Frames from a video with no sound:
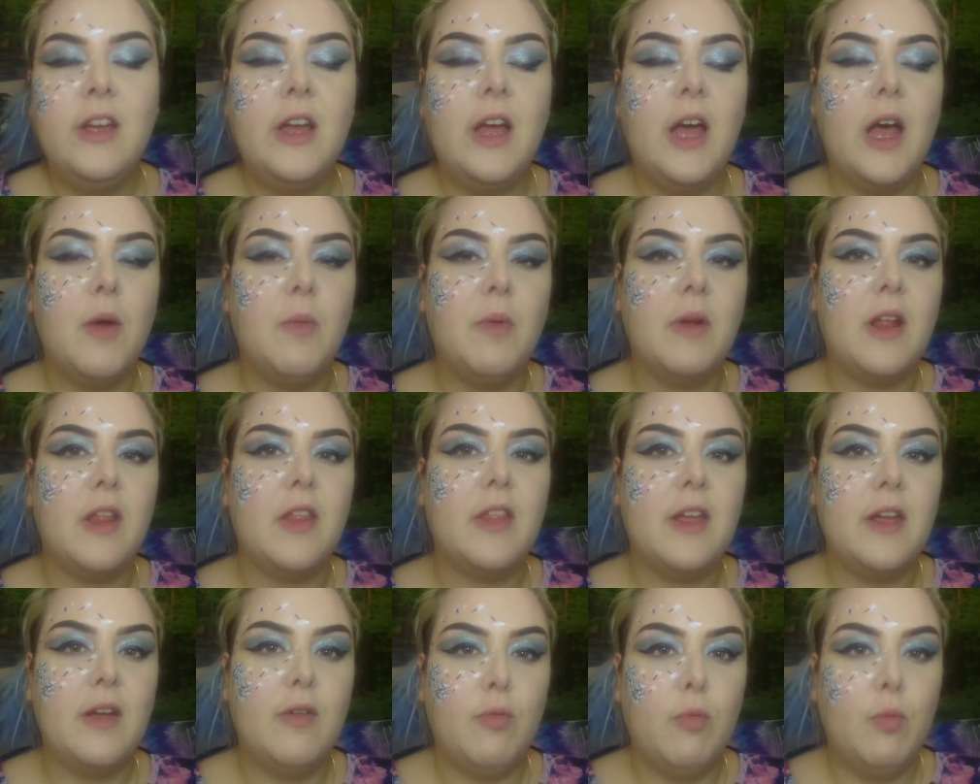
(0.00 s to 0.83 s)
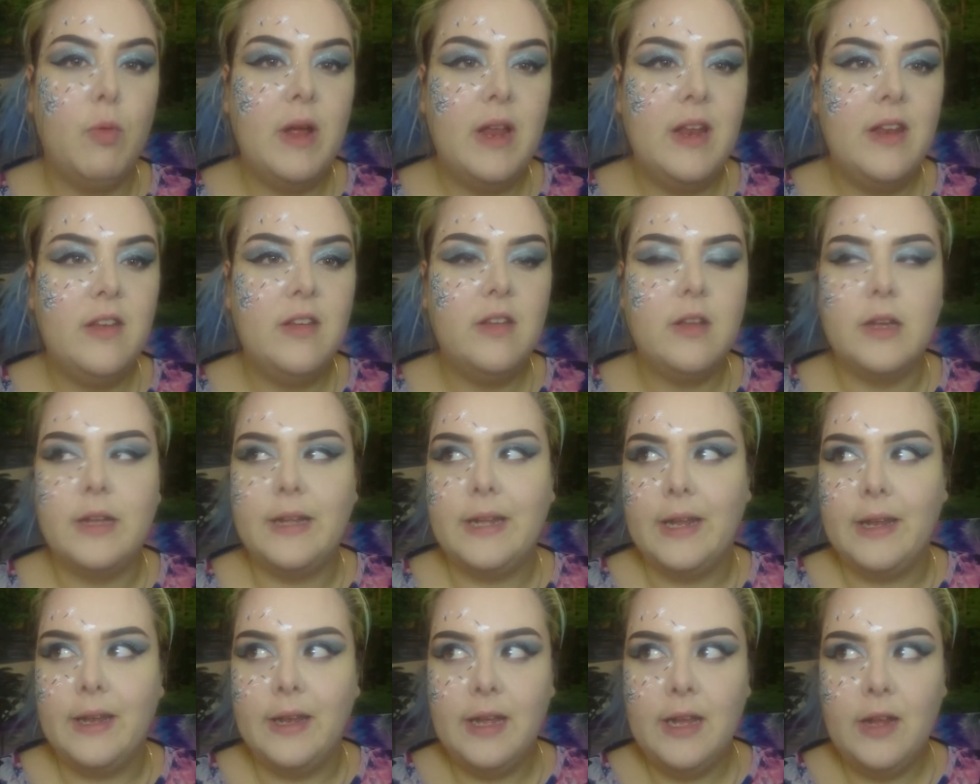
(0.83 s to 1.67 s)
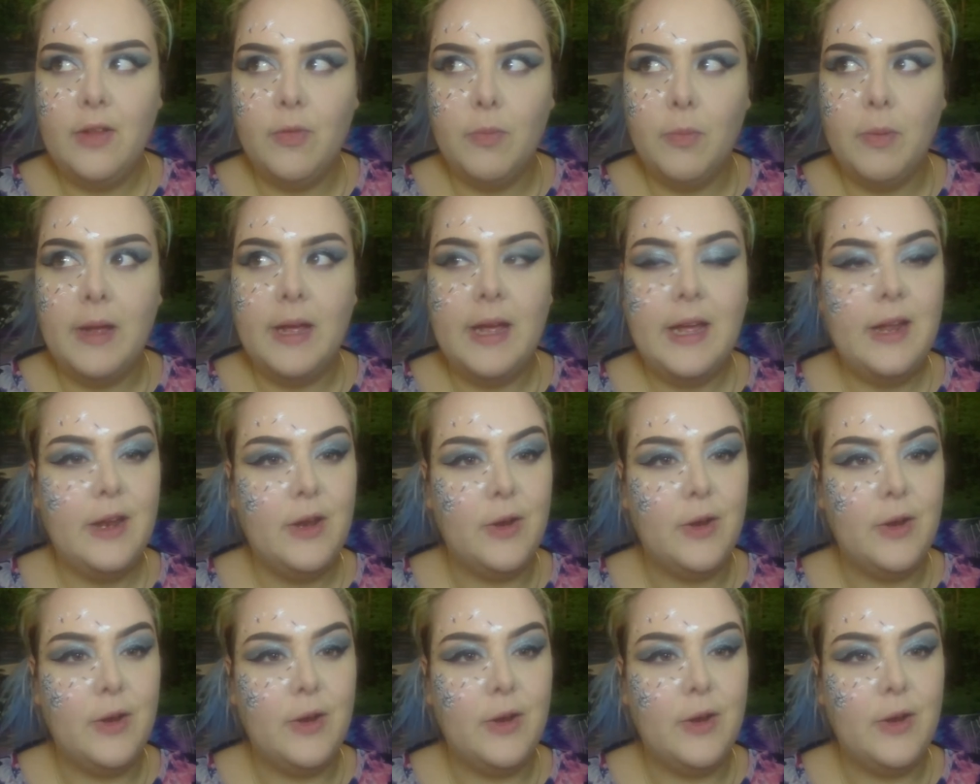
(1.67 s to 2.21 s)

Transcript: and when I think of wind in a nice way,